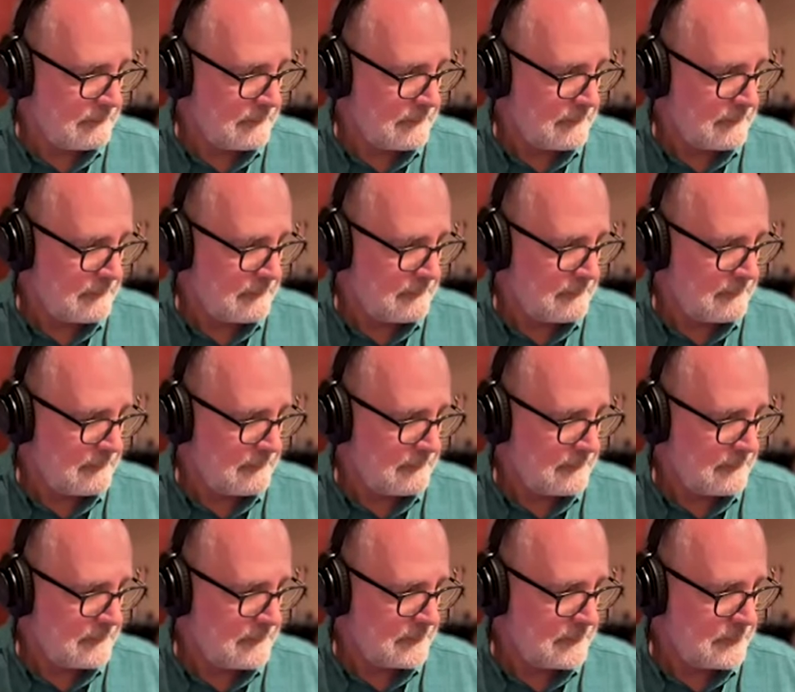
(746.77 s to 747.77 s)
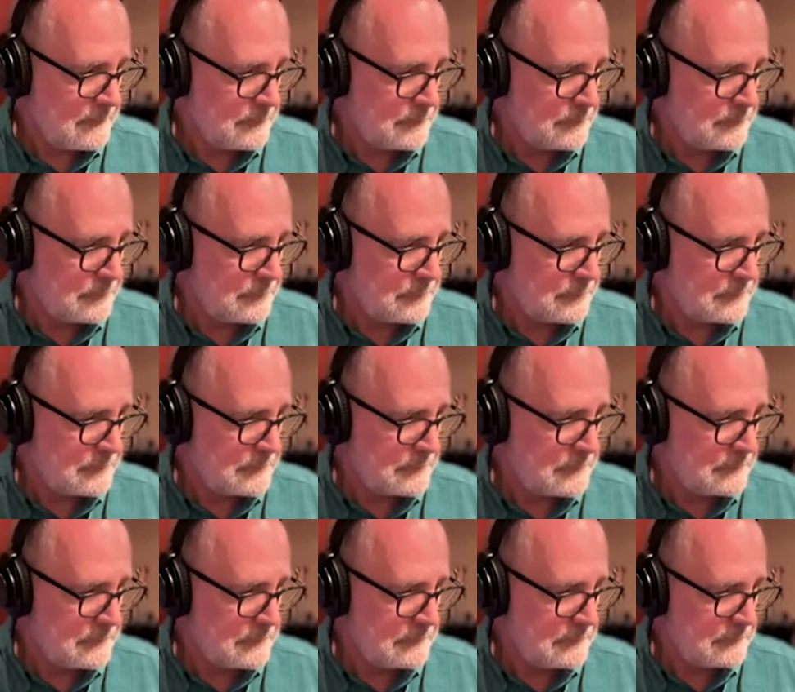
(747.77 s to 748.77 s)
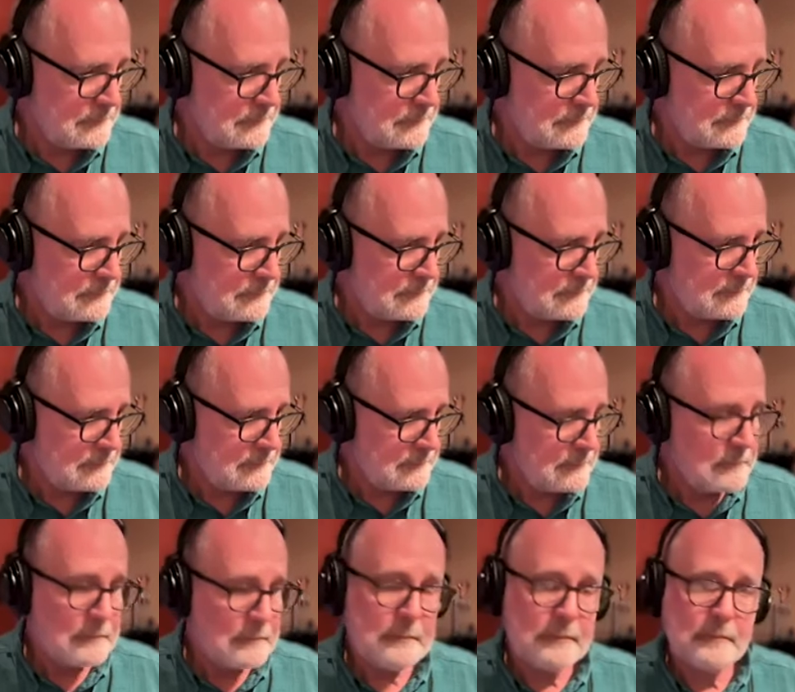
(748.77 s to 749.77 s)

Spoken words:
The person shown says nothing.